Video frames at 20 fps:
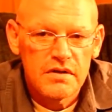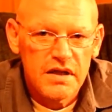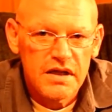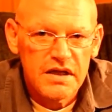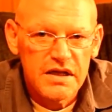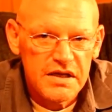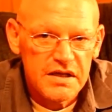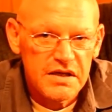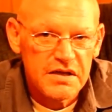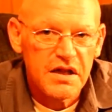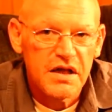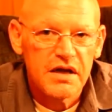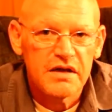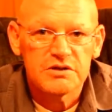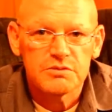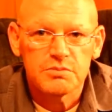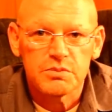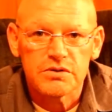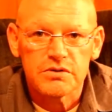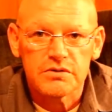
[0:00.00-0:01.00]
they hit an
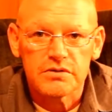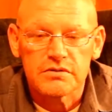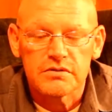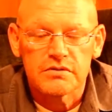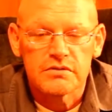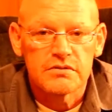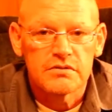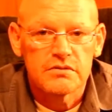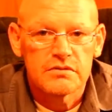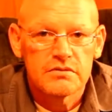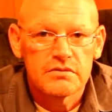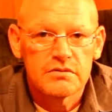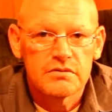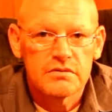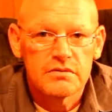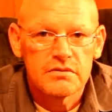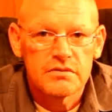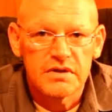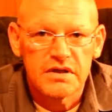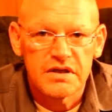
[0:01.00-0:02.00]
iceberg.
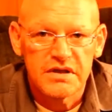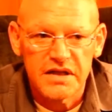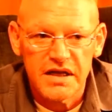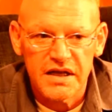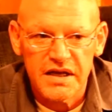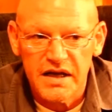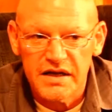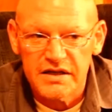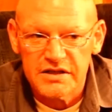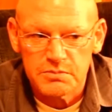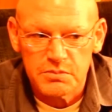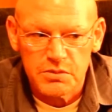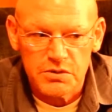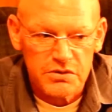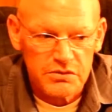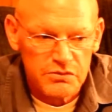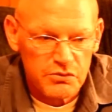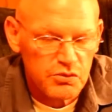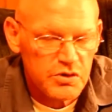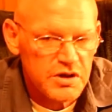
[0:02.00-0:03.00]
And that
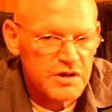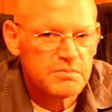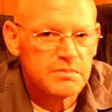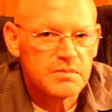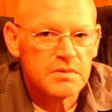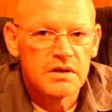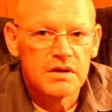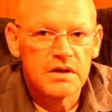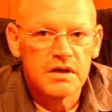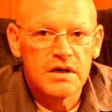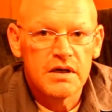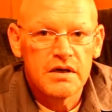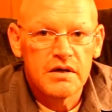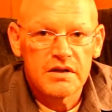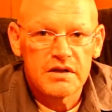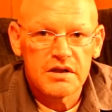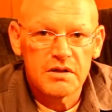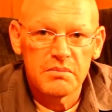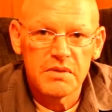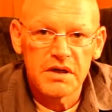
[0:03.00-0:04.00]
iceberg ripped
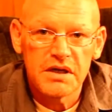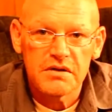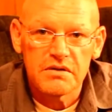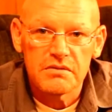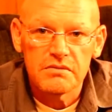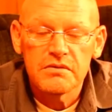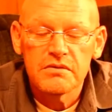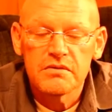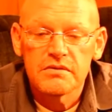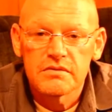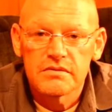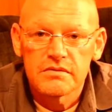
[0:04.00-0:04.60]
the metal